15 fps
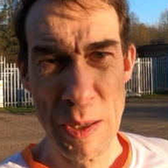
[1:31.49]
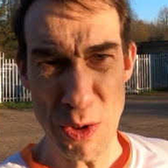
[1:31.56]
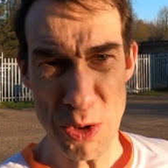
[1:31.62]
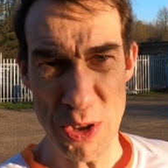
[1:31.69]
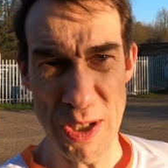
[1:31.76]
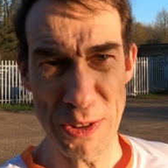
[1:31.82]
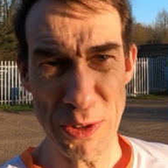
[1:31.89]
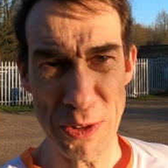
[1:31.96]

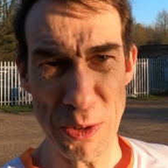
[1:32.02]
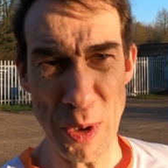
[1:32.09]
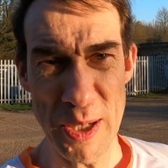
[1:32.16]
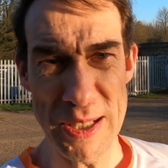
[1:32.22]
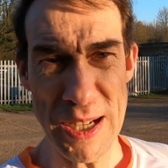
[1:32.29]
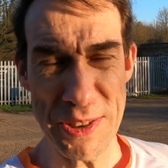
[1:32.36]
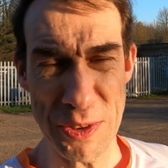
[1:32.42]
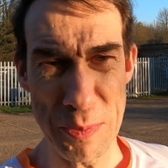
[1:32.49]
Cushioning is quite
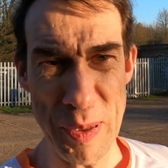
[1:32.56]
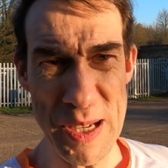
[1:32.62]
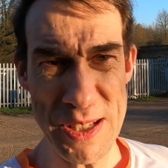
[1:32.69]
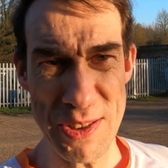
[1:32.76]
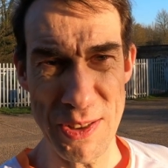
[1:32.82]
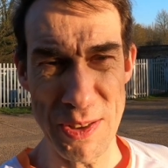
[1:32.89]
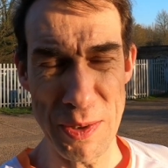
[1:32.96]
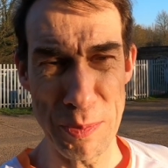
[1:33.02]
nice compared
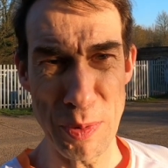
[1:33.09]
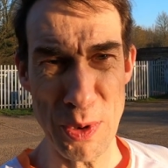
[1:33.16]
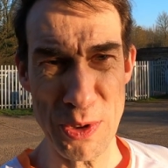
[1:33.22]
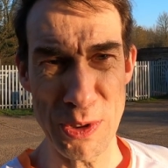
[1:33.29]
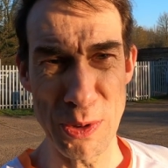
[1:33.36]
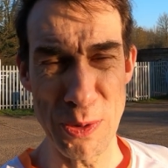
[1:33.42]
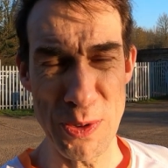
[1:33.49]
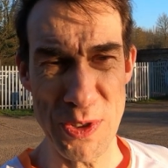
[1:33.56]
to the Brooks
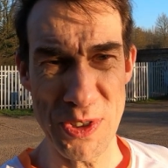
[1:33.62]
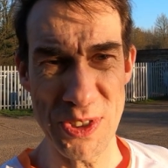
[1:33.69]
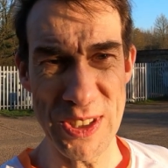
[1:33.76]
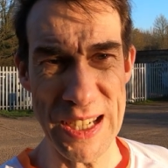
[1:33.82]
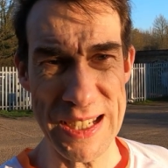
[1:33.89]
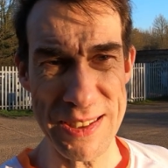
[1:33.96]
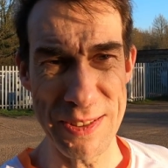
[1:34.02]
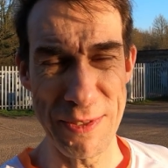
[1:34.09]
Launch
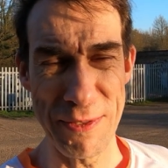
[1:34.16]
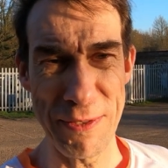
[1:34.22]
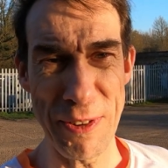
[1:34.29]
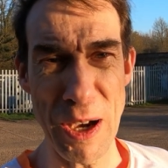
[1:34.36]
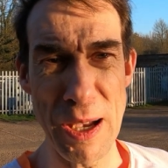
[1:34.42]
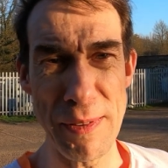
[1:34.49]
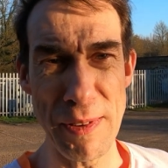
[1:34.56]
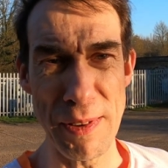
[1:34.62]
6 and
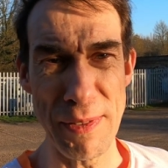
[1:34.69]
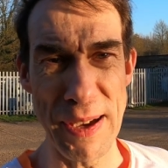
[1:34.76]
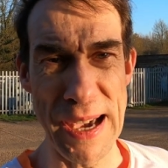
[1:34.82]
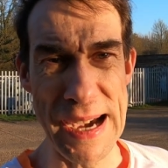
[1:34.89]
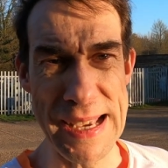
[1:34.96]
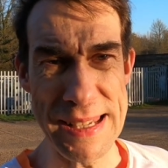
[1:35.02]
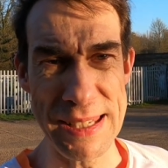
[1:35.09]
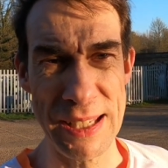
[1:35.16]
5 I've had.